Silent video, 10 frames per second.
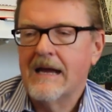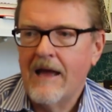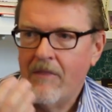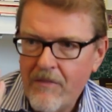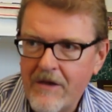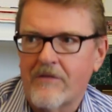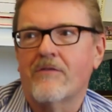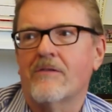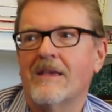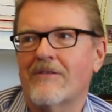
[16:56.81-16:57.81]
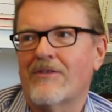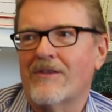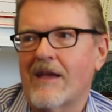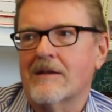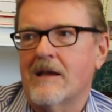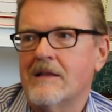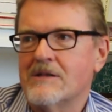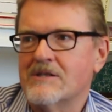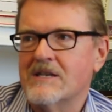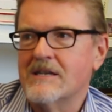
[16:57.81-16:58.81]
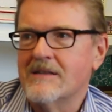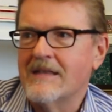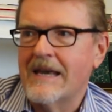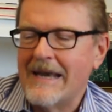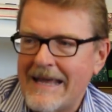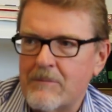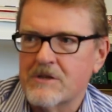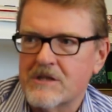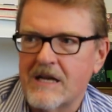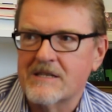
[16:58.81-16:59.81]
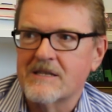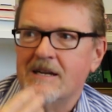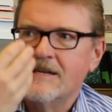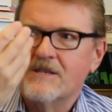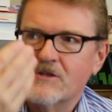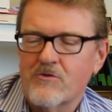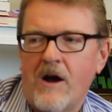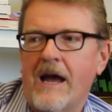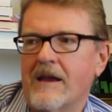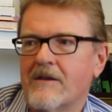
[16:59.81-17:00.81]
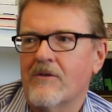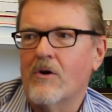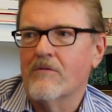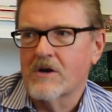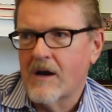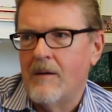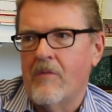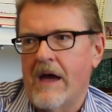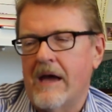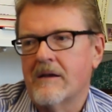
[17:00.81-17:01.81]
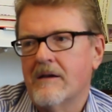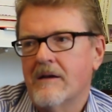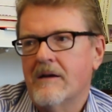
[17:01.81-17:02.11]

And this is the technology that enables us to try to overcome that,